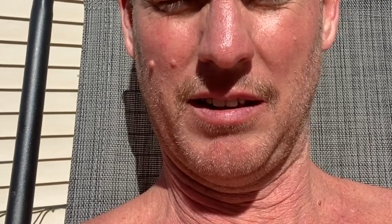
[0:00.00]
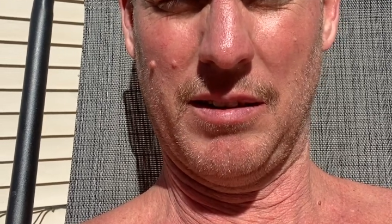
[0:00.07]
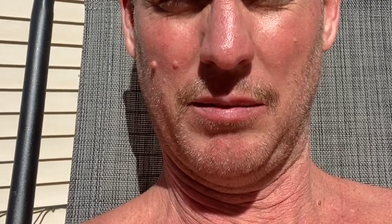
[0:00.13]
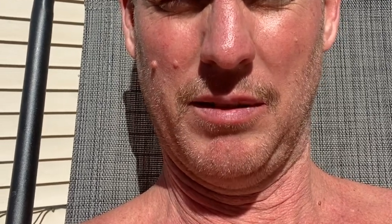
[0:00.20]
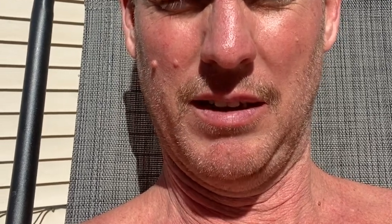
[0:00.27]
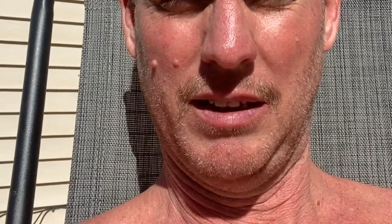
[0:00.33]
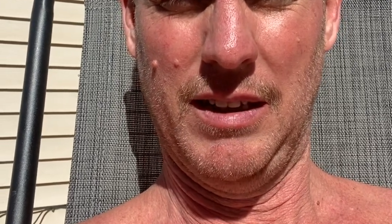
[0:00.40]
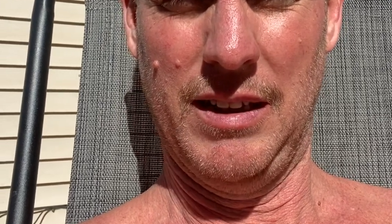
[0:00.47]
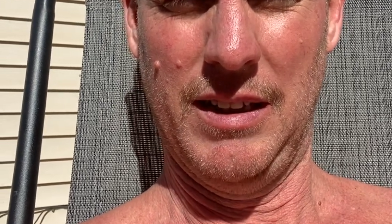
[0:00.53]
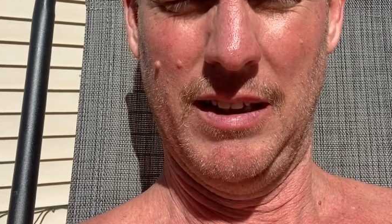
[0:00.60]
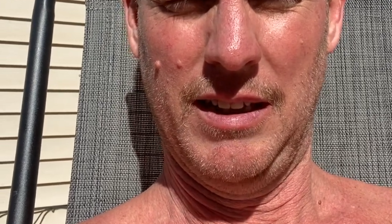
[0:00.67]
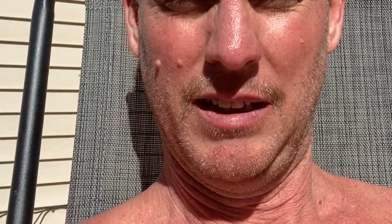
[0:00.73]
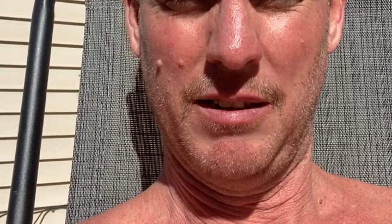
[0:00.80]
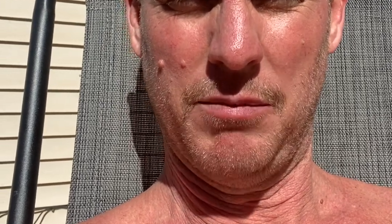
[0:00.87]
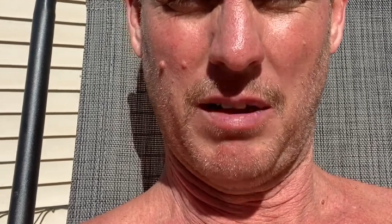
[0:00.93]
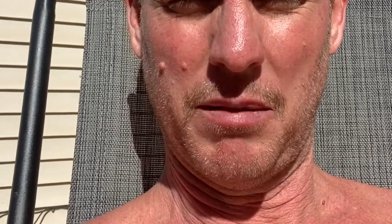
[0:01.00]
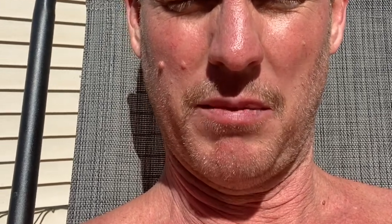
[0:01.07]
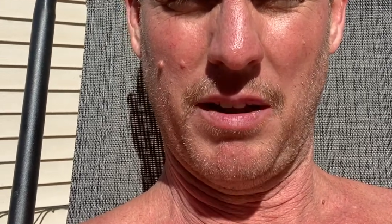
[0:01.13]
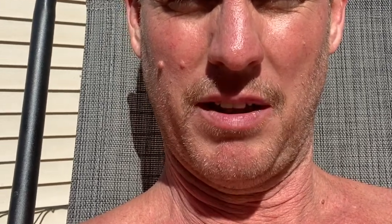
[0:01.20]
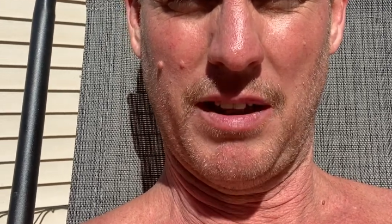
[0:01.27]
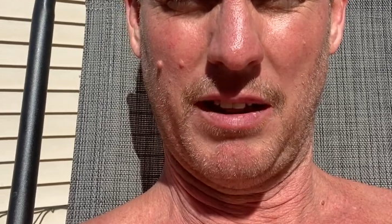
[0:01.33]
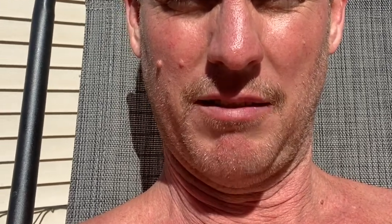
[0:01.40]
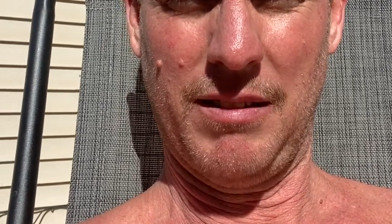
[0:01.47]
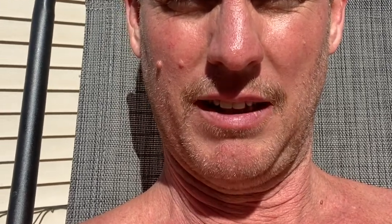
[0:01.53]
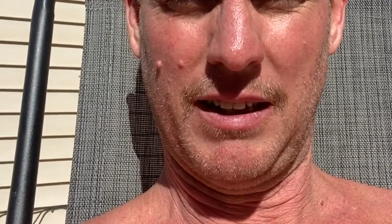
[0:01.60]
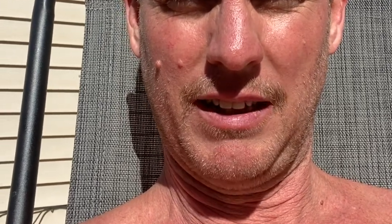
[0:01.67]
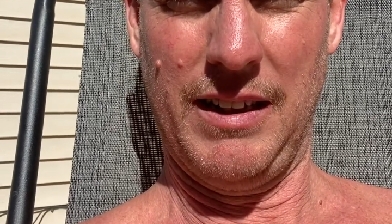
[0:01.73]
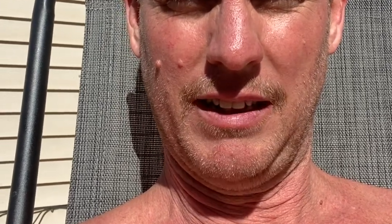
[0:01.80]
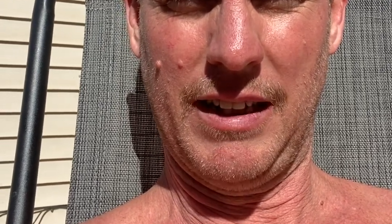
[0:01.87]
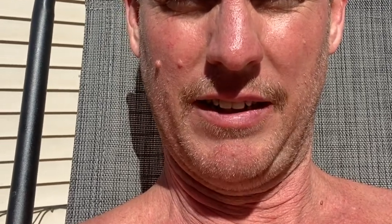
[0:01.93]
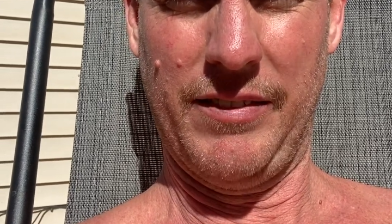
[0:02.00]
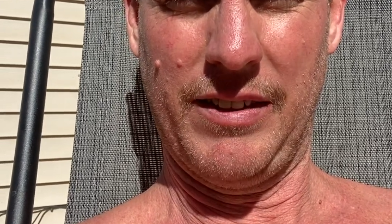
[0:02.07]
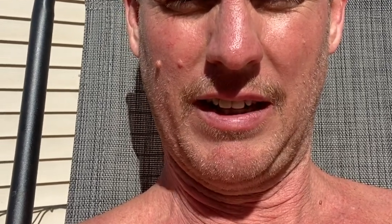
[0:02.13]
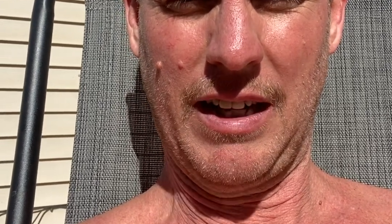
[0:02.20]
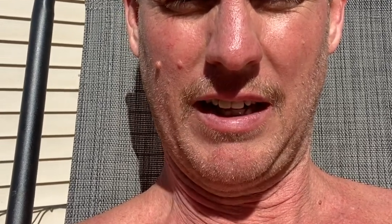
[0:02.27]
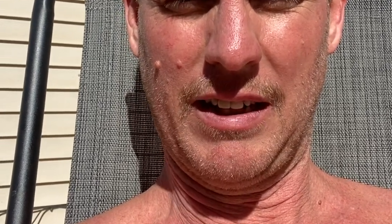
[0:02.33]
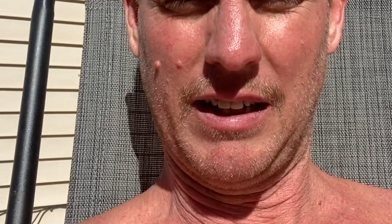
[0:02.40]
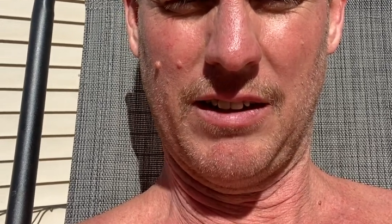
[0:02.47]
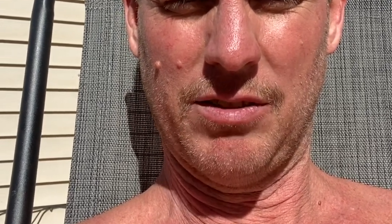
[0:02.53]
You might be thinking, wow, you ain't even got anything.